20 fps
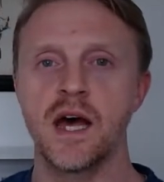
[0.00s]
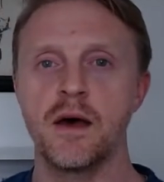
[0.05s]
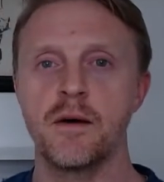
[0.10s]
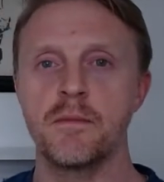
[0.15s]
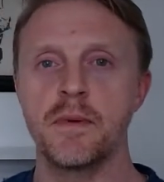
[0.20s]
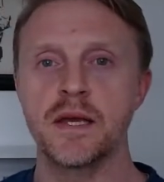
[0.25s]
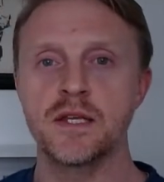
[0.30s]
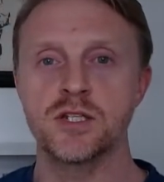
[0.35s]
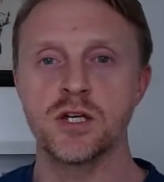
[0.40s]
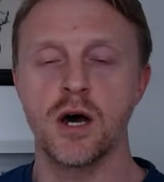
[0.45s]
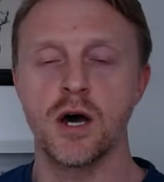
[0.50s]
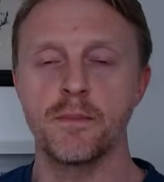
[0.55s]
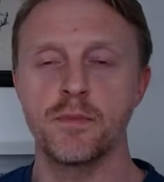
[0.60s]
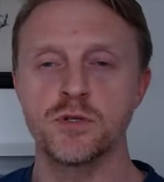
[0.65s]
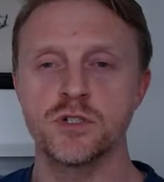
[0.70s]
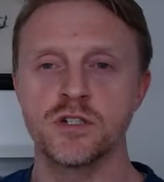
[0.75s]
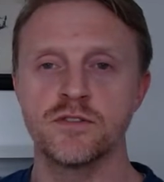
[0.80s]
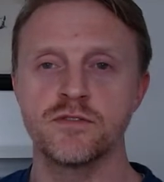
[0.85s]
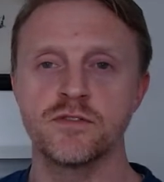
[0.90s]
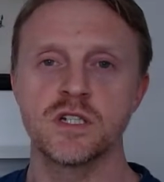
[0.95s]
examples
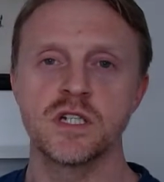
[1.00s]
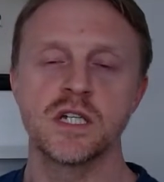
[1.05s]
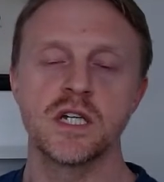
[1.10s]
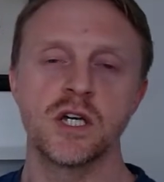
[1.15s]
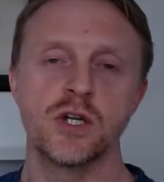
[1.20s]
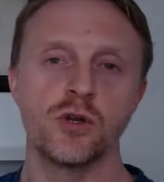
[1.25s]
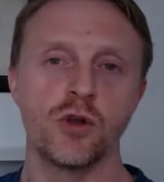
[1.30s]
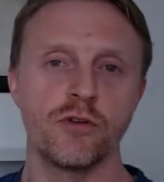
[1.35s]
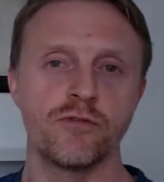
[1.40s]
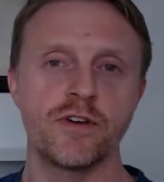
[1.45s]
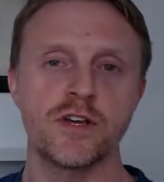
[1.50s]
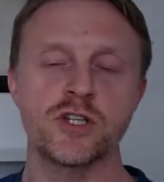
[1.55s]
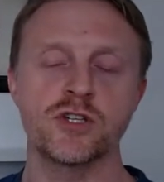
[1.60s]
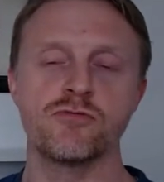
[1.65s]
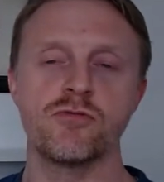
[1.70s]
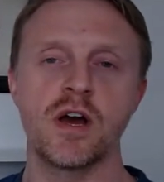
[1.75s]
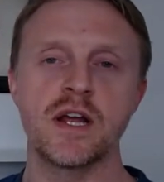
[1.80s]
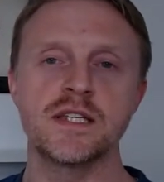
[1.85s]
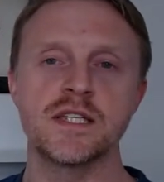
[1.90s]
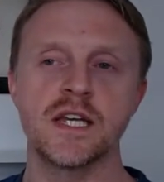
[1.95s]
of non-fiction
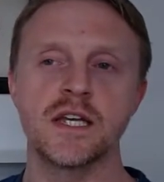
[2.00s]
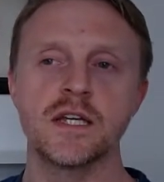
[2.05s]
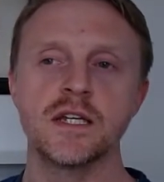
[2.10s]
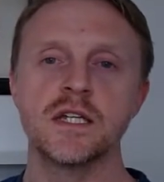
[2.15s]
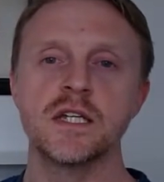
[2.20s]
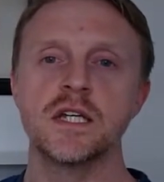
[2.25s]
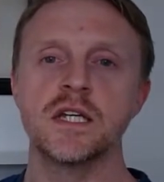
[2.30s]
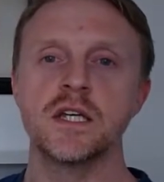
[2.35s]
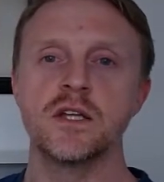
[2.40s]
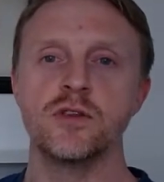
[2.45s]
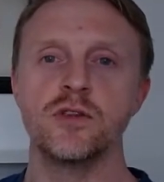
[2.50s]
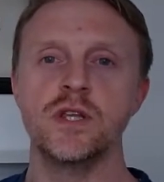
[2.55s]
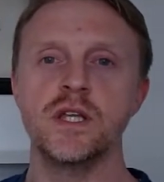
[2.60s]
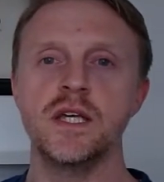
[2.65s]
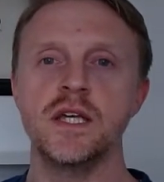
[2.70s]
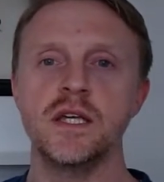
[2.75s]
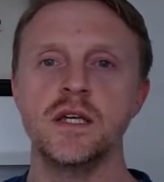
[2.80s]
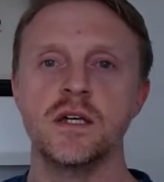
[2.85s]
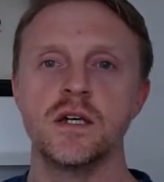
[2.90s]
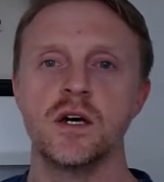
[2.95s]
writing
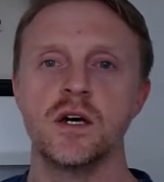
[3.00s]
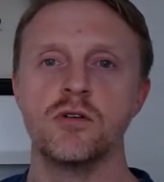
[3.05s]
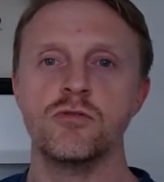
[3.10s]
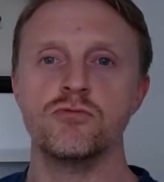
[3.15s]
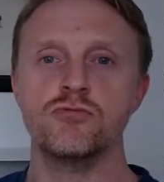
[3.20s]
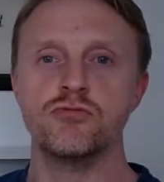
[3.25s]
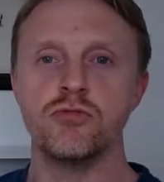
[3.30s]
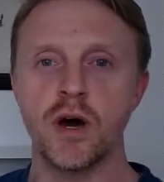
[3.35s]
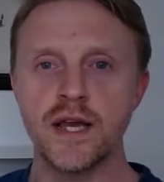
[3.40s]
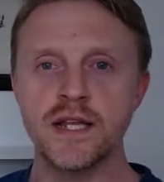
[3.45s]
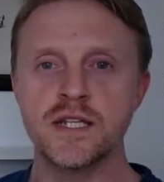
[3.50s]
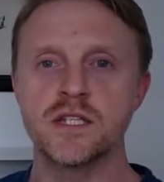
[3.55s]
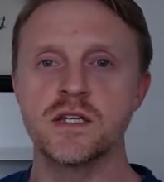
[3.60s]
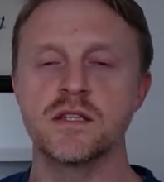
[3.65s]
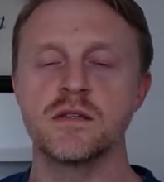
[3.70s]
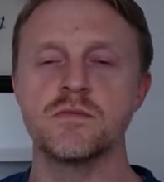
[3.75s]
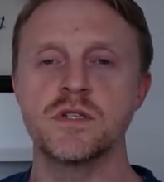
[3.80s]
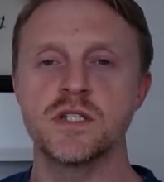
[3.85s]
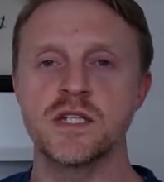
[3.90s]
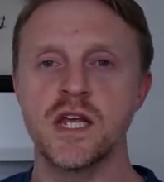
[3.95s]
the writer
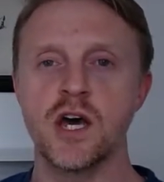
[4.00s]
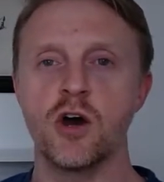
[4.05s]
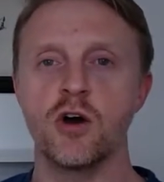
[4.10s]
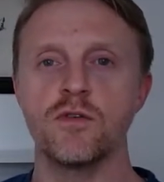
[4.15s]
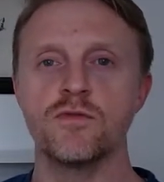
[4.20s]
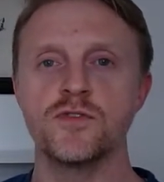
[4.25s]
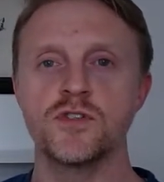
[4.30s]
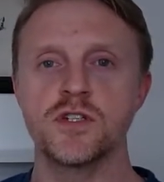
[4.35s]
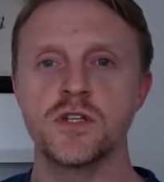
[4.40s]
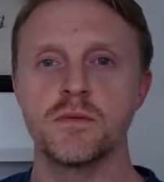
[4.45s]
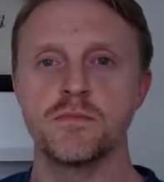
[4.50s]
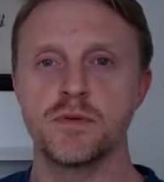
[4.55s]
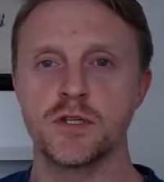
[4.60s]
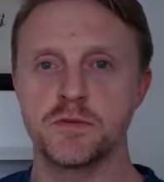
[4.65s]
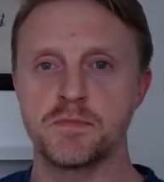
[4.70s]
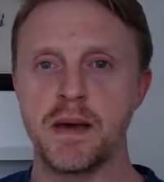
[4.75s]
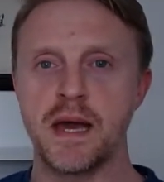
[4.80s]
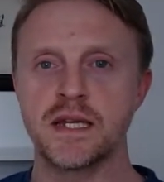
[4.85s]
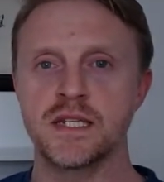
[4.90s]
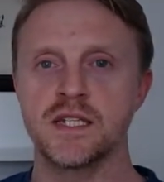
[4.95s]
themselves
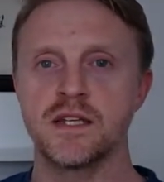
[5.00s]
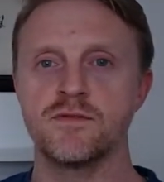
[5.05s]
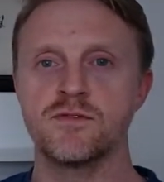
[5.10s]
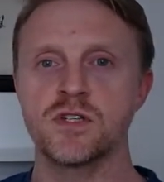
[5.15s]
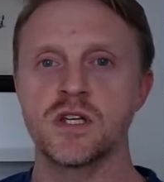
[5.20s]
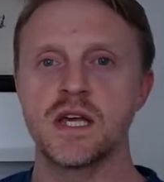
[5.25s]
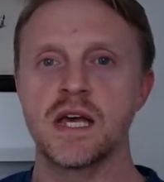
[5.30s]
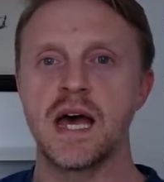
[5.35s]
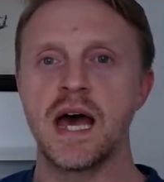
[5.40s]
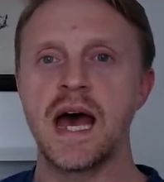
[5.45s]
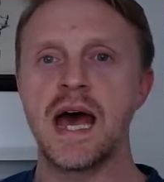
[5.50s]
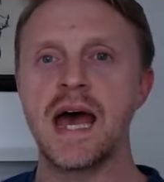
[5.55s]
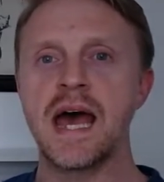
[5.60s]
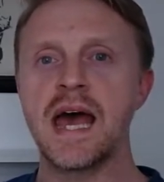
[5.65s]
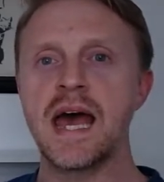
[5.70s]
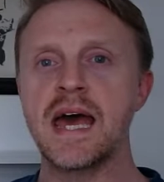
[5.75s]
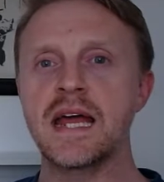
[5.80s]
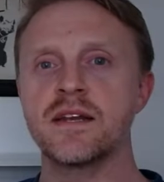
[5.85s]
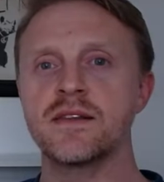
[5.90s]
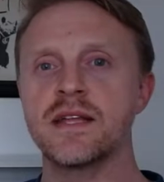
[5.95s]
perspectives
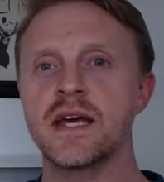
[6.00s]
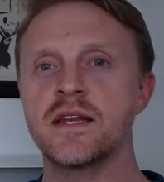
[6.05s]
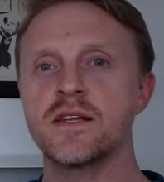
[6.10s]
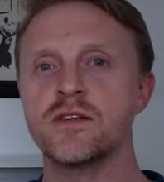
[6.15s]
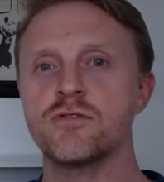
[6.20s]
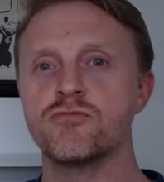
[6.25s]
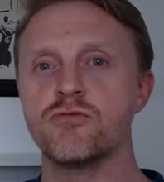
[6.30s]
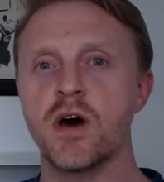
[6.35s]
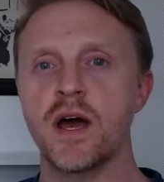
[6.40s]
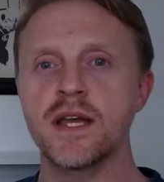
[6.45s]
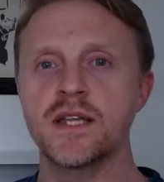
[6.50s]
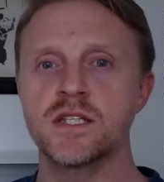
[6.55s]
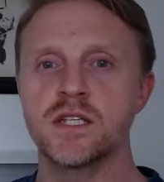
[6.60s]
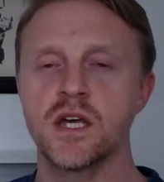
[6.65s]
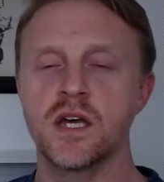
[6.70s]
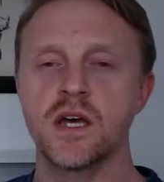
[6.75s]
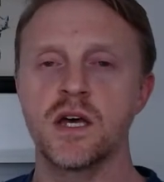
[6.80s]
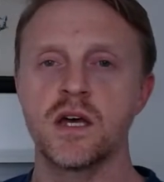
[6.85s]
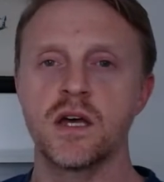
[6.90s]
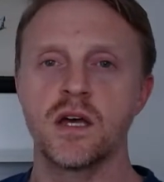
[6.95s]
and then the
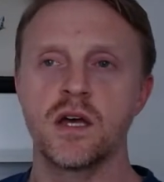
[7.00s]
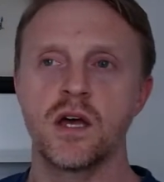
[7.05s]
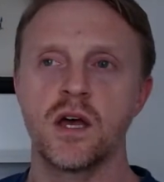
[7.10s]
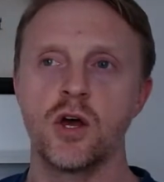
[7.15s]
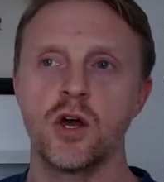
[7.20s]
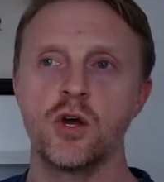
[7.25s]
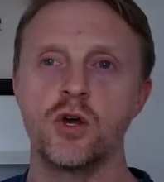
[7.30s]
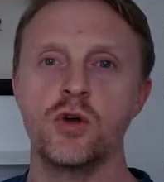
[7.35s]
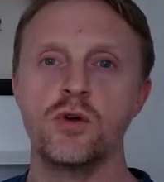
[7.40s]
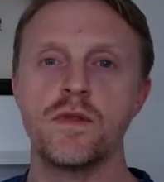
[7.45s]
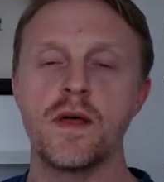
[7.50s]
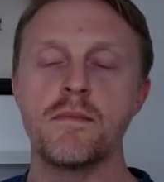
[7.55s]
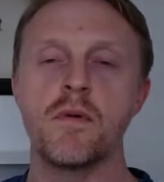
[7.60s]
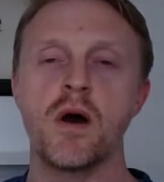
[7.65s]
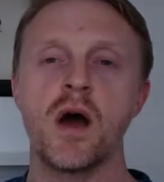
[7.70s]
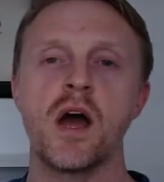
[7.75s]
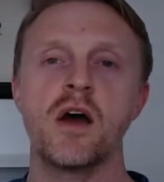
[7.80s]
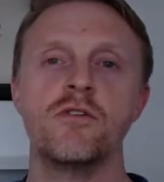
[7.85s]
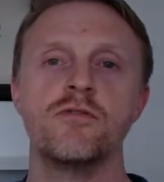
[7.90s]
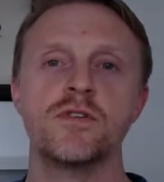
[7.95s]
writer who they might
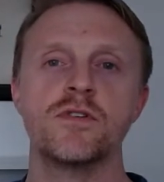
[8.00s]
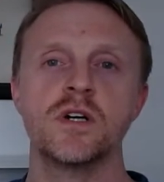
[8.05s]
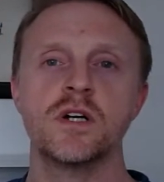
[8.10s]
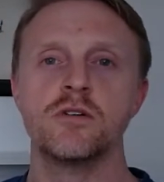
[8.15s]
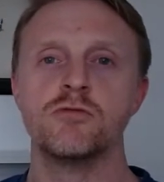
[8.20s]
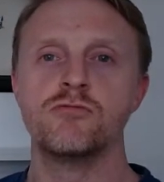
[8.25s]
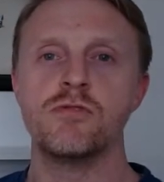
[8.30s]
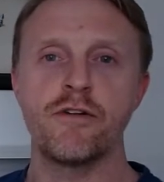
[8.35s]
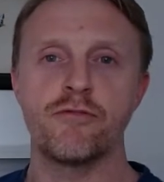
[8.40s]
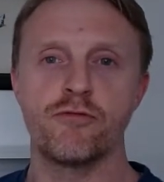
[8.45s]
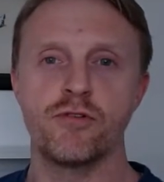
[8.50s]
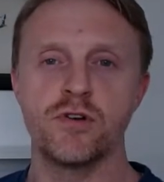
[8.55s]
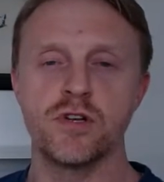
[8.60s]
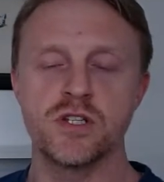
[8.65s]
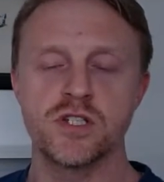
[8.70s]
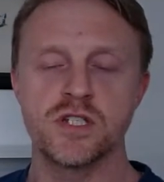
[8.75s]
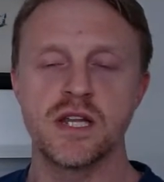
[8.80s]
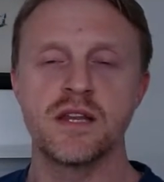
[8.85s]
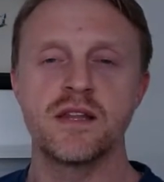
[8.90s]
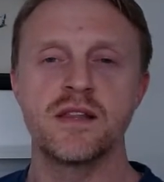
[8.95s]
have referenced
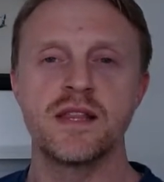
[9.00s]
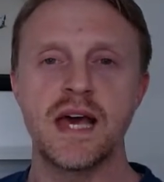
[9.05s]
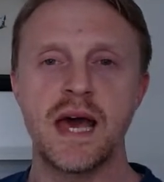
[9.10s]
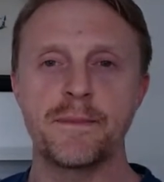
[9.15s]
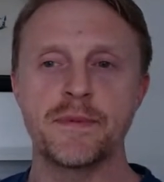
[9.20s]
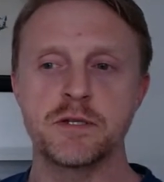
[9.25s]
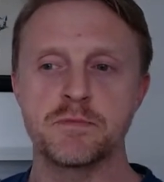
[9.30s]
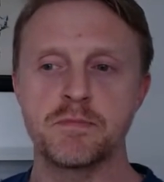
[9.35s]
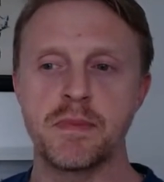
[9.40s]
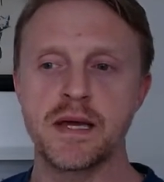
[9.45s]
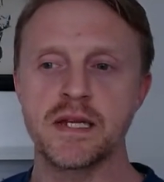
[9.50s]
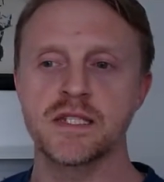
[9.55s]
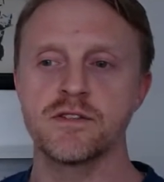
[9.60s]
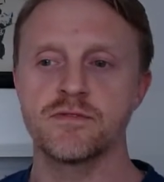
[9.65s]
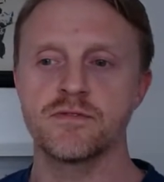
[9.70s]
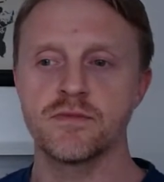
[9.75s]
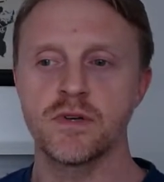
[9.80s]
in their perspective.